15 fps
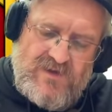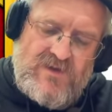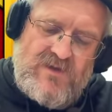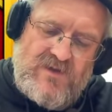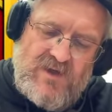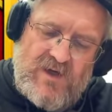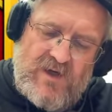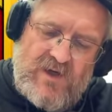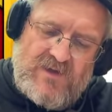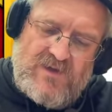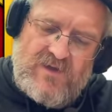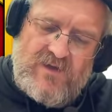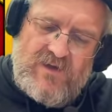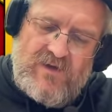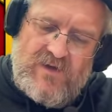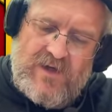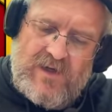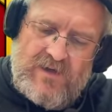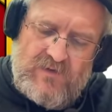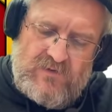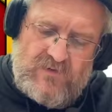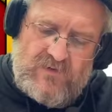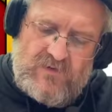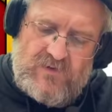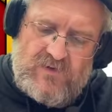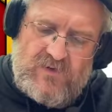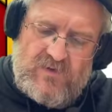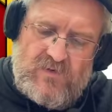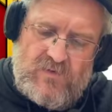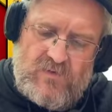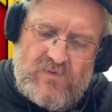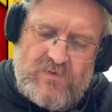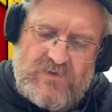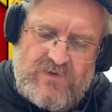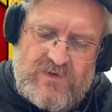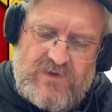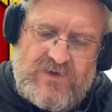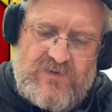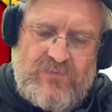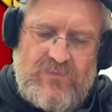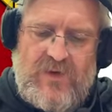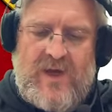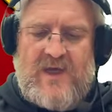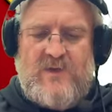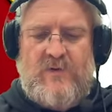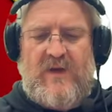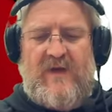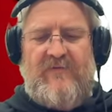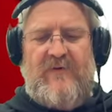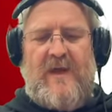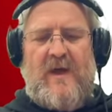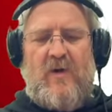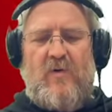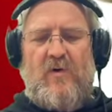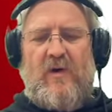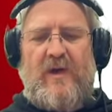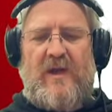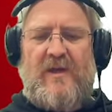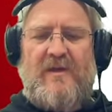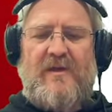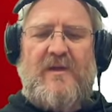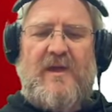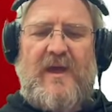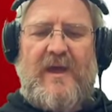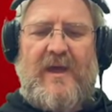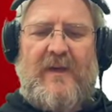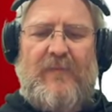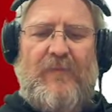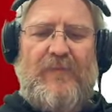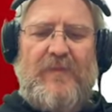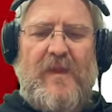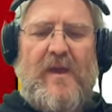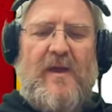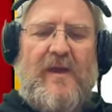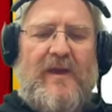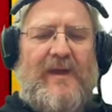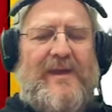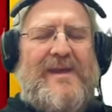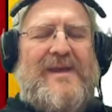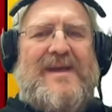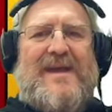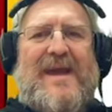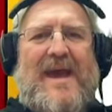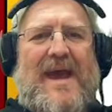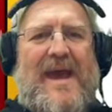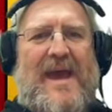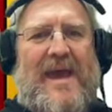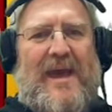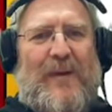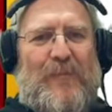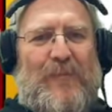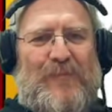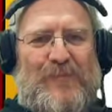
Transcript: Doesn't that look gorgeous? That's what I've now got in game. Yay.